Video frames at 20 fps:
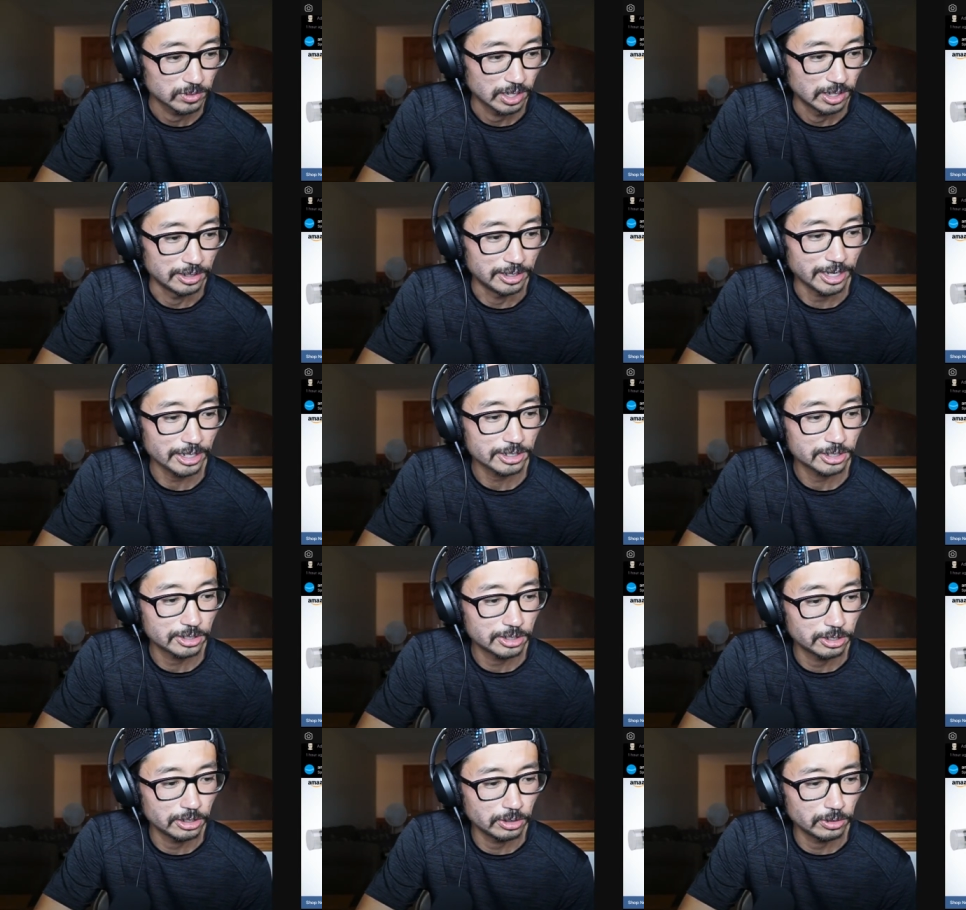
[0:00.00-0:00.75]

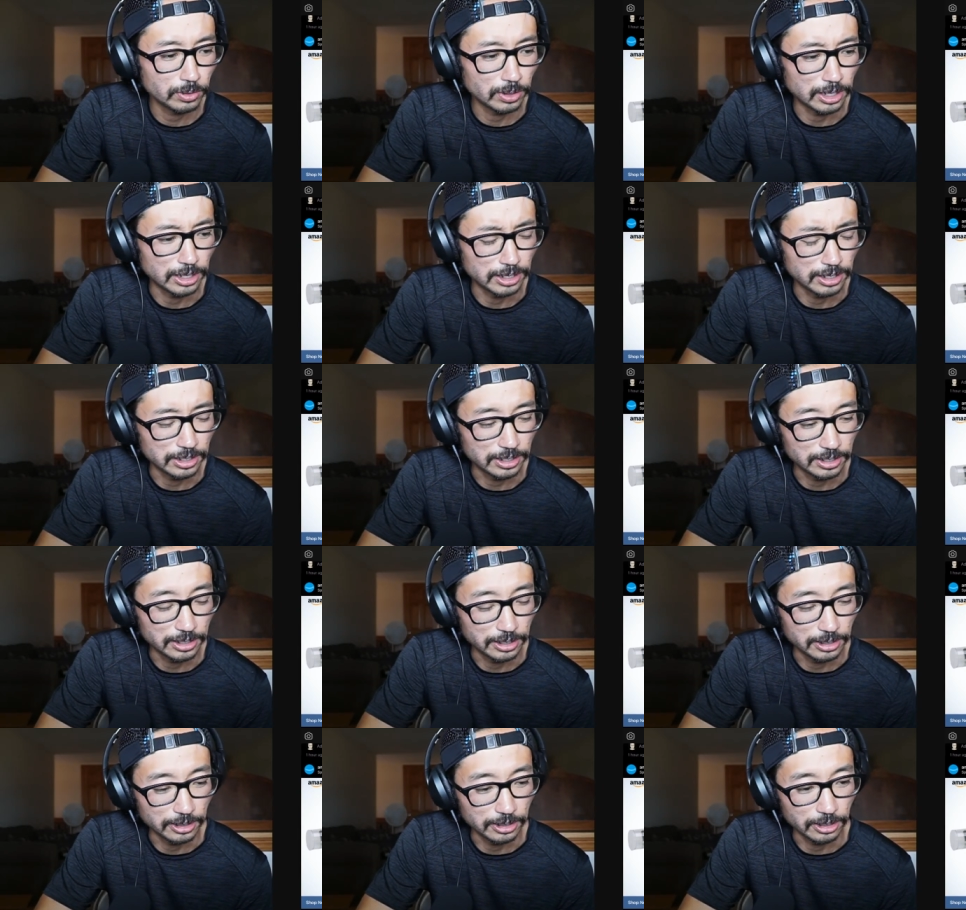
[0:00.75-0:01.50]
Next to
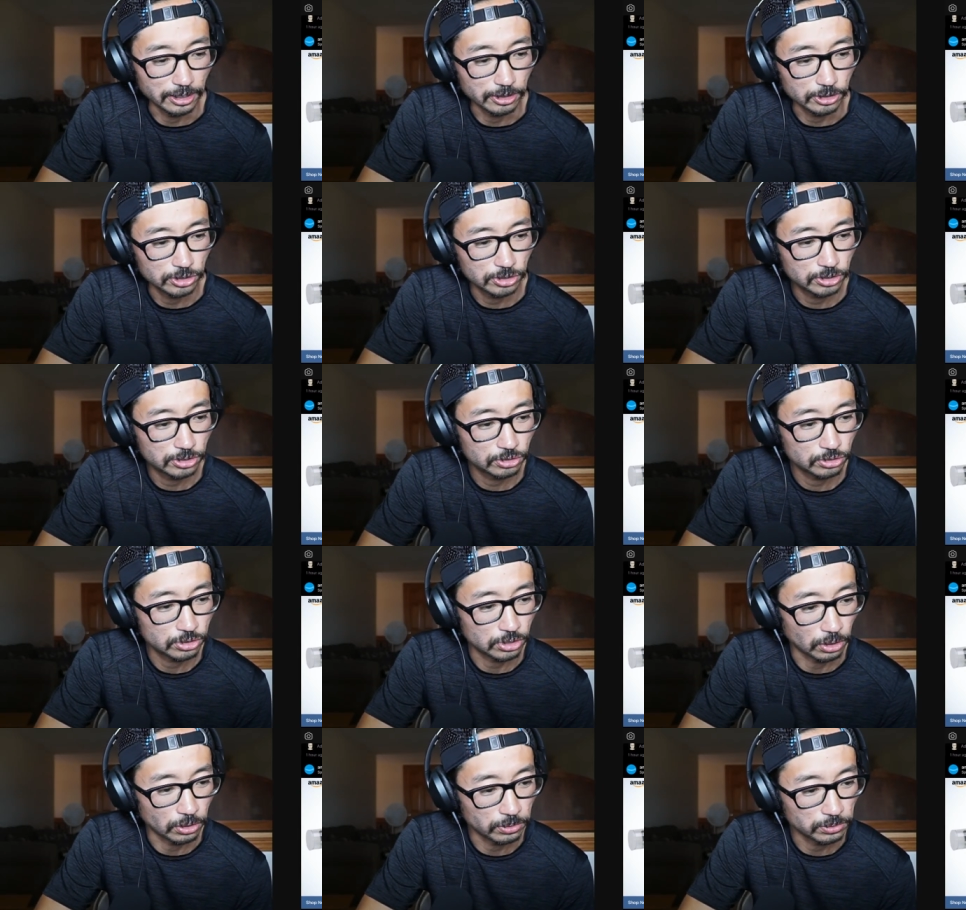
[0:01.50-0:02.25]
a
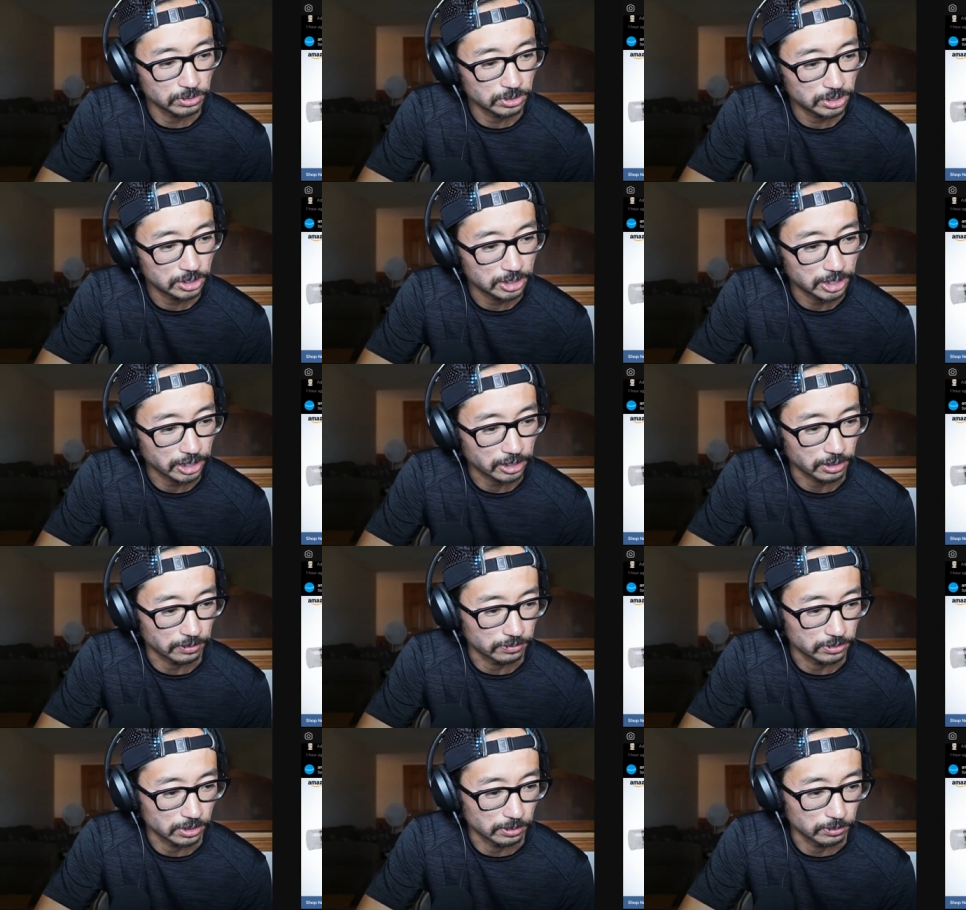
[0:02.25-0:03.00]
stone stick
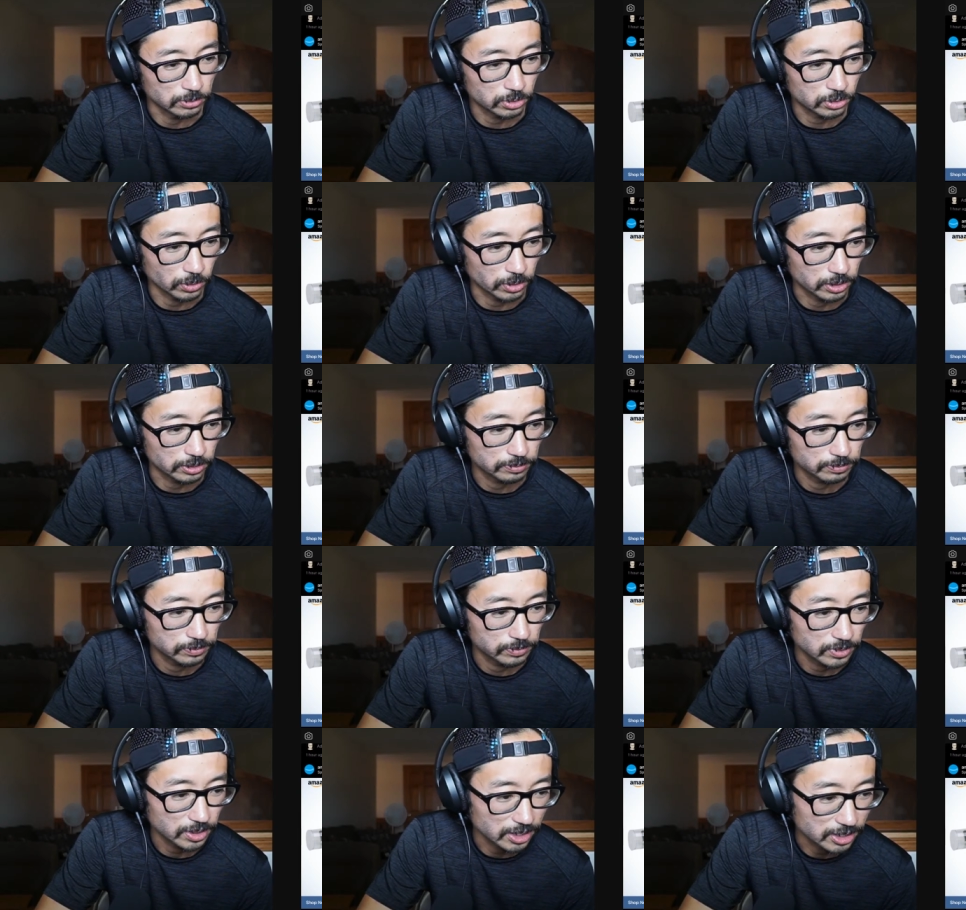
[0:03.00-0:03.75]
of some sort.
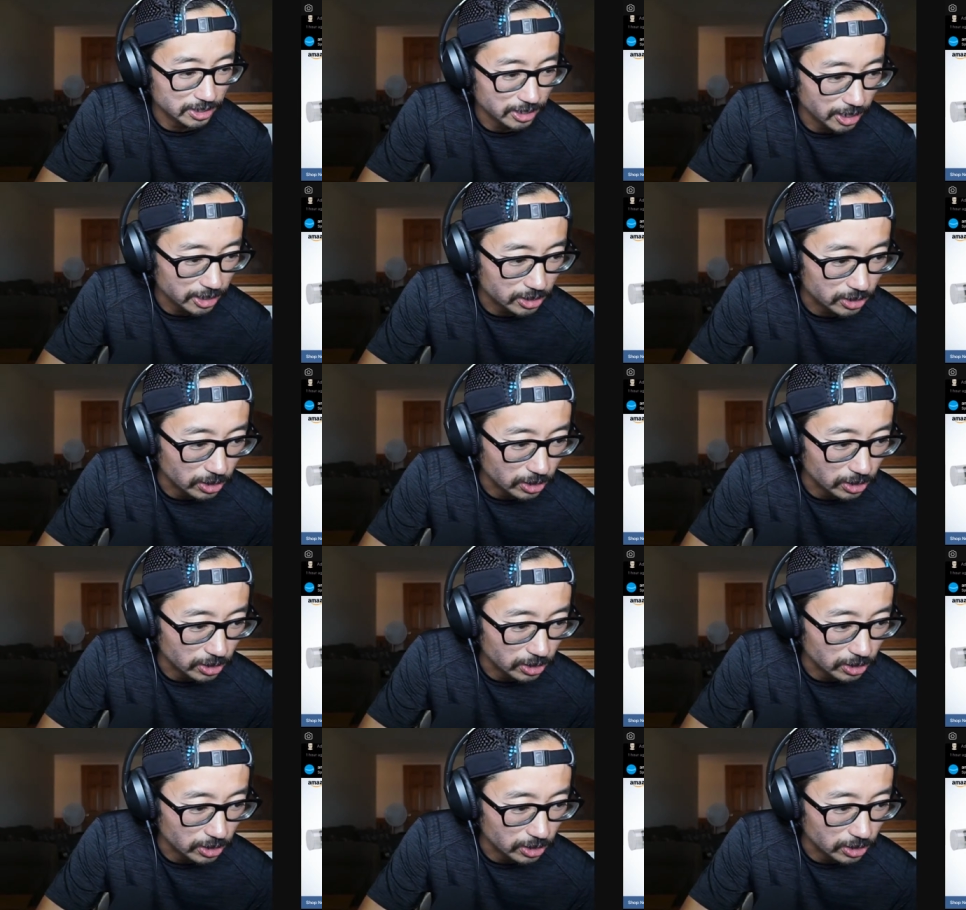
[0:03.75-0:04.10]
It says